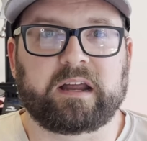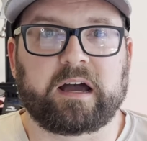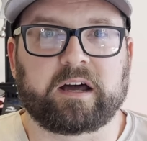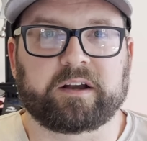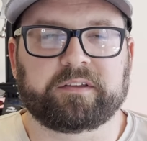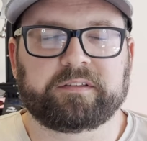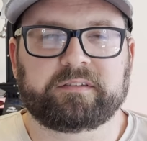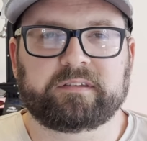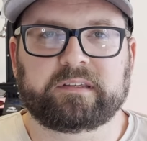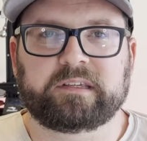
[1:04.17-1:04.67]

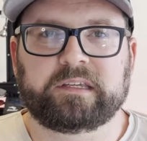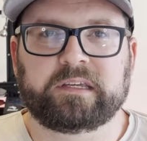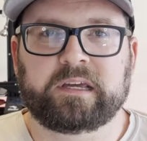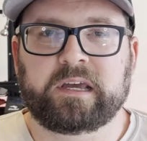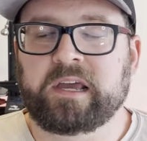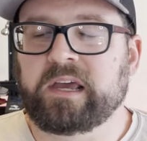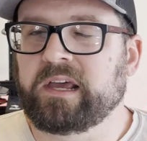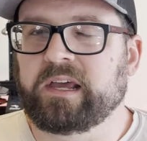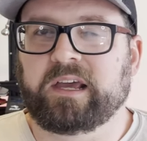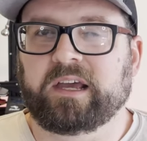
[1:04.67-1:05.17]
honestly,
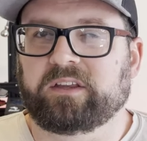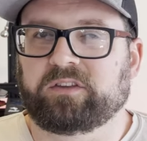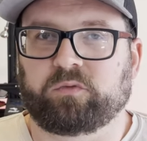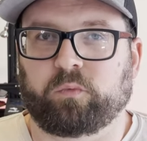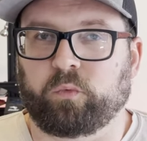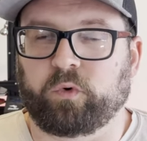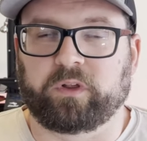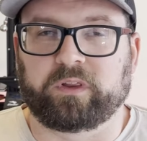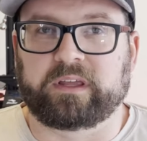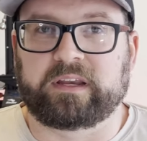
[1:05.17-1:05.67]
it's
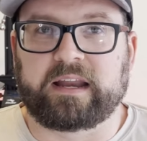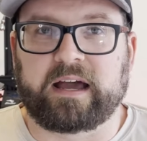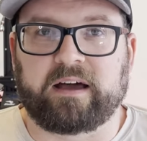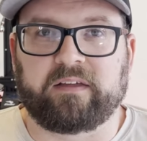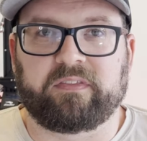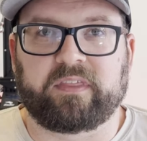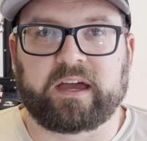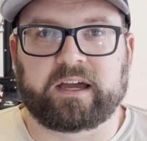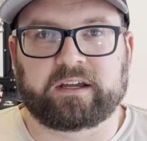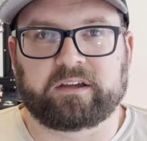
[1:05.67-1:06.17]
really
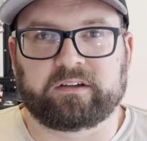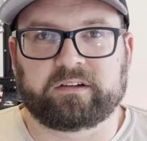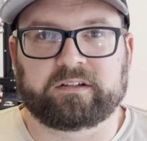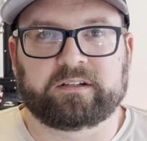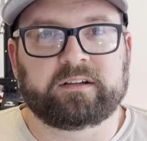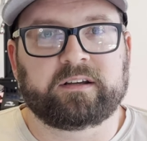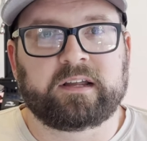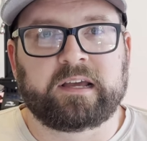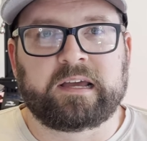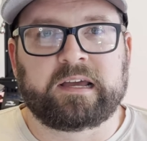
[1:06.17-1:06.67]
not that good.